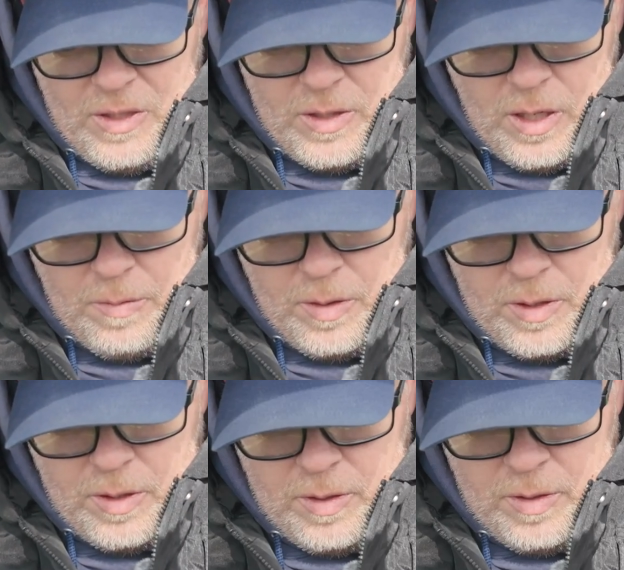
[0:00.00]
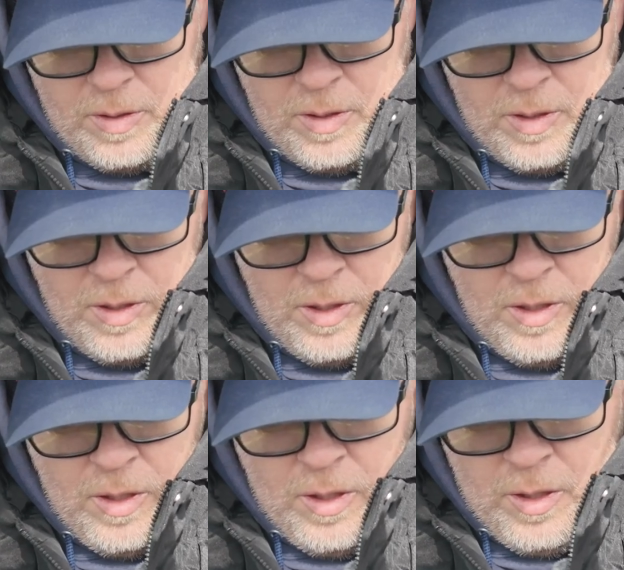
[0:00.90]
So I'm gonna
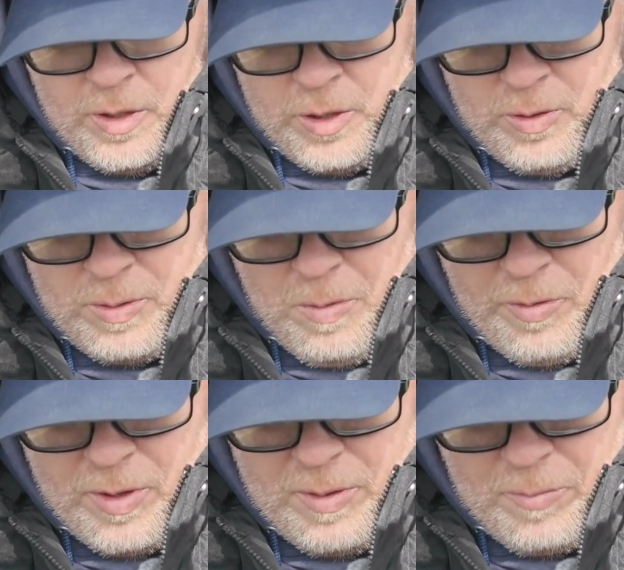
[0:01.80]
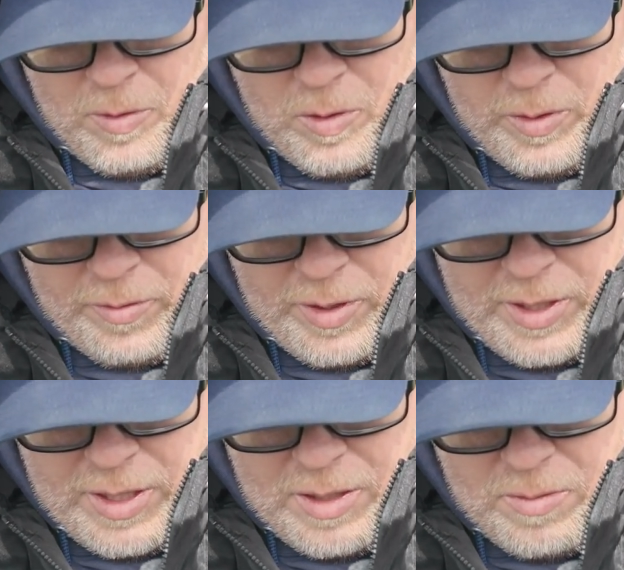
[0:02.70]
shoot some over to them real quick right
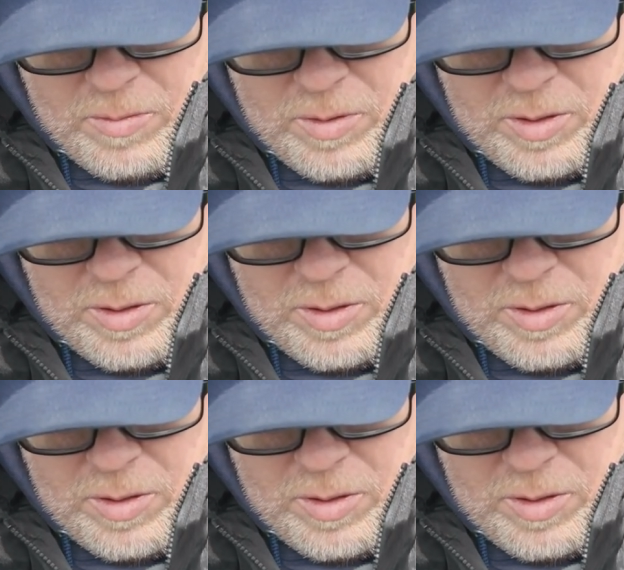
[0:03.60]
now.